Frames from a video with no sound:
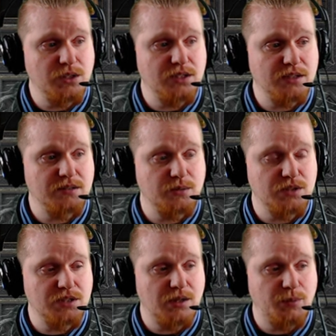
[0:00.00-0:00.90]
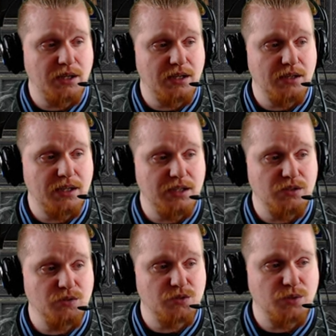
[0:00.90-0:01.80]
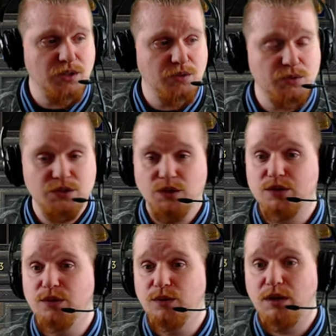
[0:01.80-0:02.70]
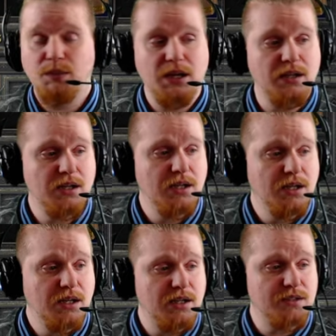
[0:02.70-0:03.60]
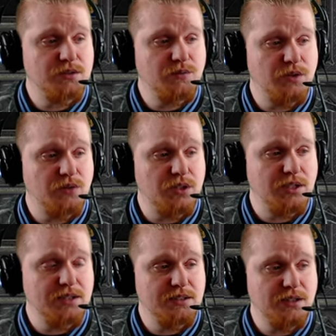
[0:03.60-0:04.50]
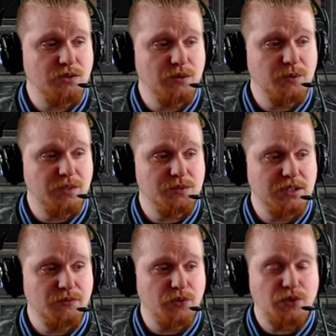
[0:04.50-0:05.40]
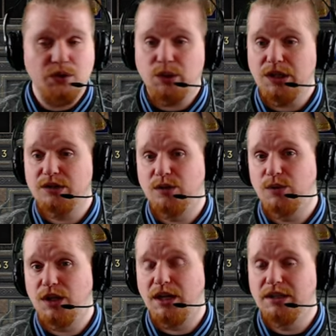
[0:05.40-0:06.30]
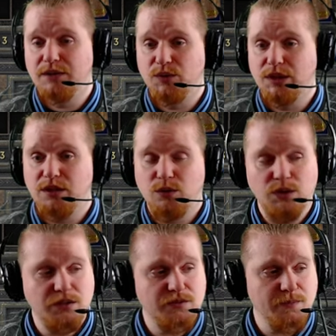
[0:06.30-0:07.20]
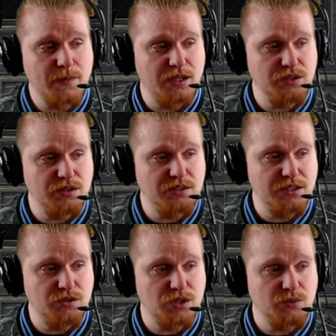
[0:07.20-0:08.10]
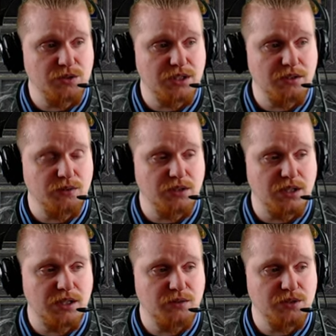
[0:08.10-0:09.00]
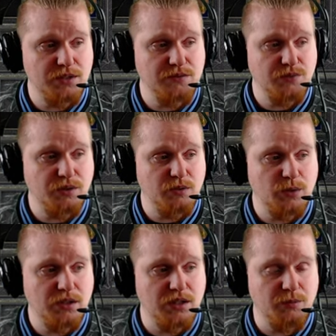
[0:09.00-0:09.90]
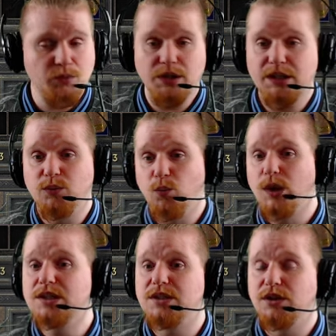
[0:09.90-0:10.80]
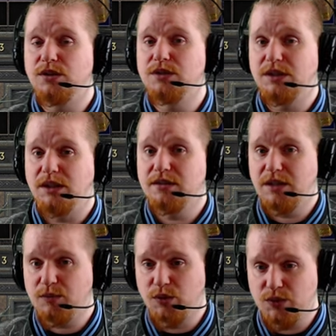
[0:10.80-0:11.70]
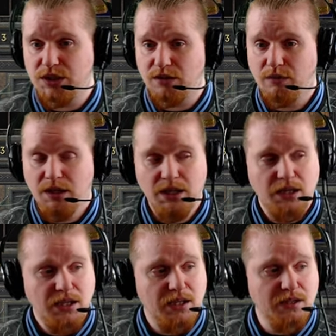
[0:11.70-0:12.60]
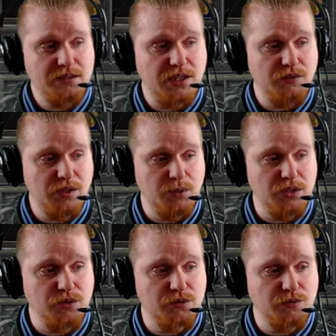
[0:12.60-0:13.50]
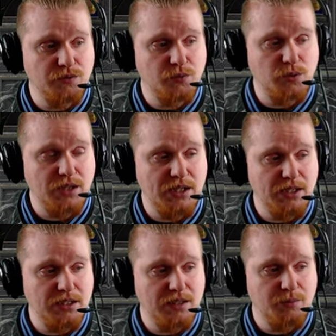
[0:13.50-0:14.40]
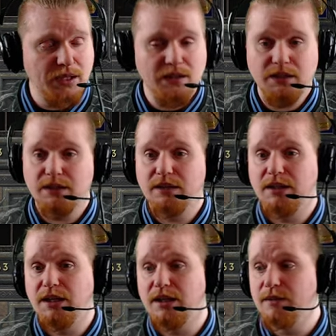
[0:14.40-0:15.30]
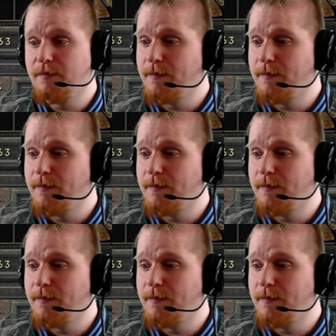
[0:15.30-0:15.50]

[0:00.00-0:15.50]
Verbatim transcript: dex, which is not bad, and eighty-two strength, which is also not bad. Uh, so very, very nice. And it only went up to level thirty, so nine level increase. As you can see, the General's Tando Laga does very well, upgraded one tier to the exceptional tier, and can definitely be useful for a uh, paladin, a